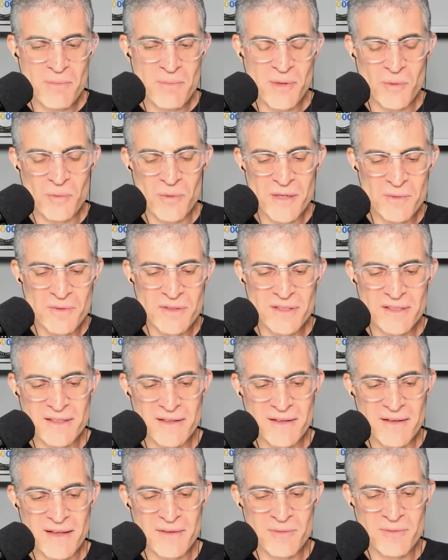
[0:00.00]
but we were
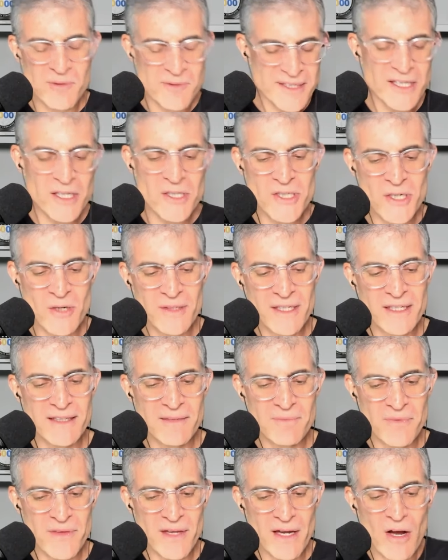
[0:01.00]
we were kind of joking
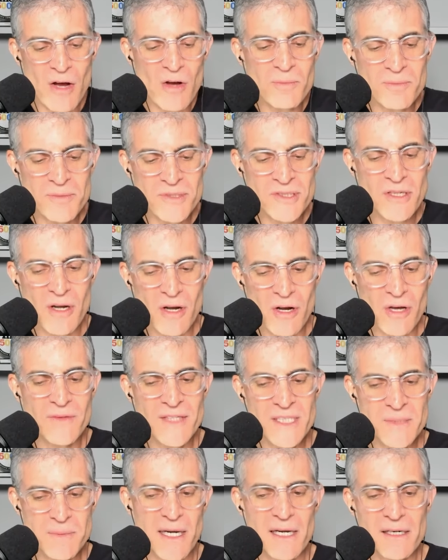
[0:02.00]
that almost all
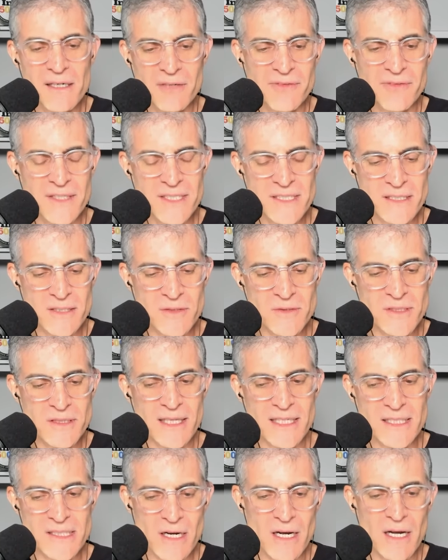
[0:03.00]
these biographies
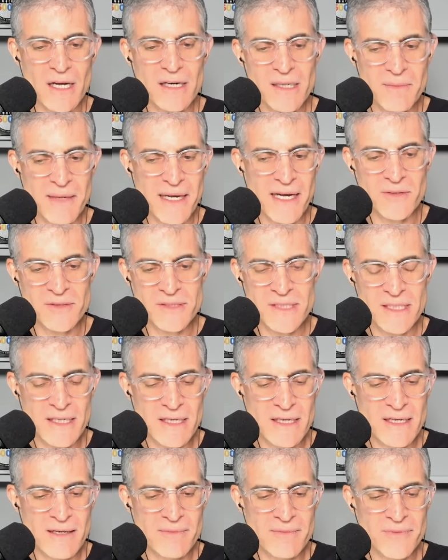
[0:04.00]
they talk about
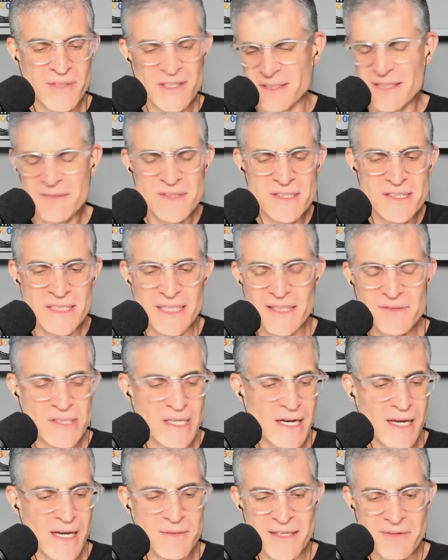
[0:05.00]
you know, even Steve
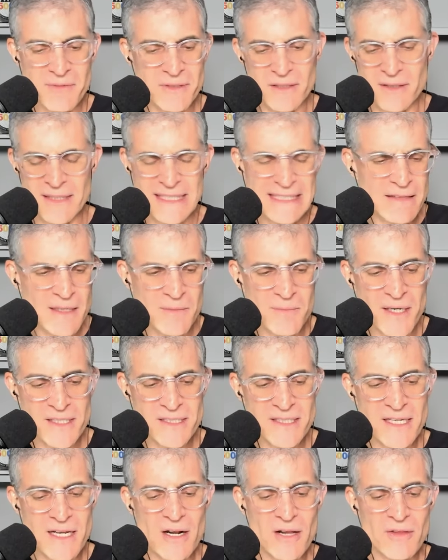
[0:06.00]
Jobs, every, you know Elon
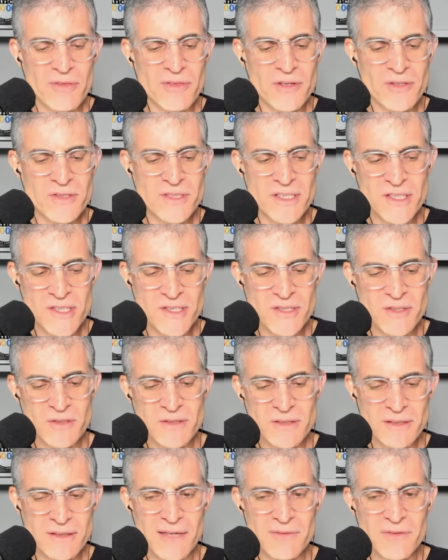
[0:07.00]
Musk. There's a
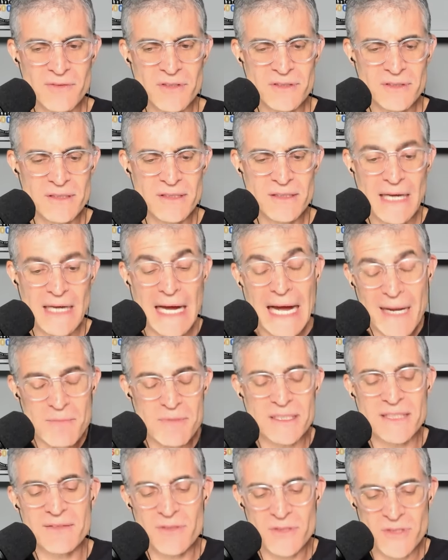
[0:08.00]
certain level, I
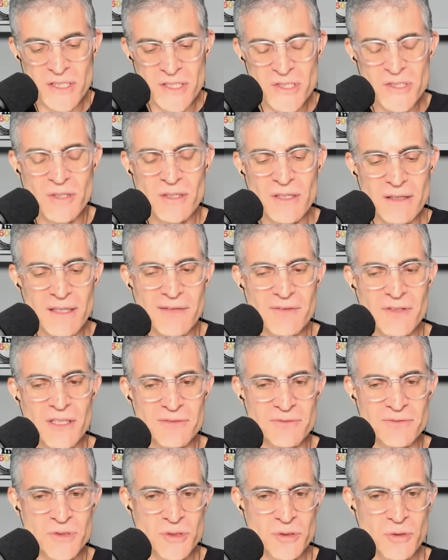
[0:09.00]
believe, there's a certain level
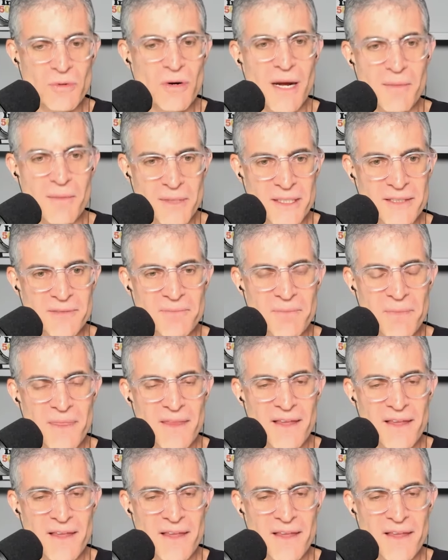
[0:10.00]
of trauma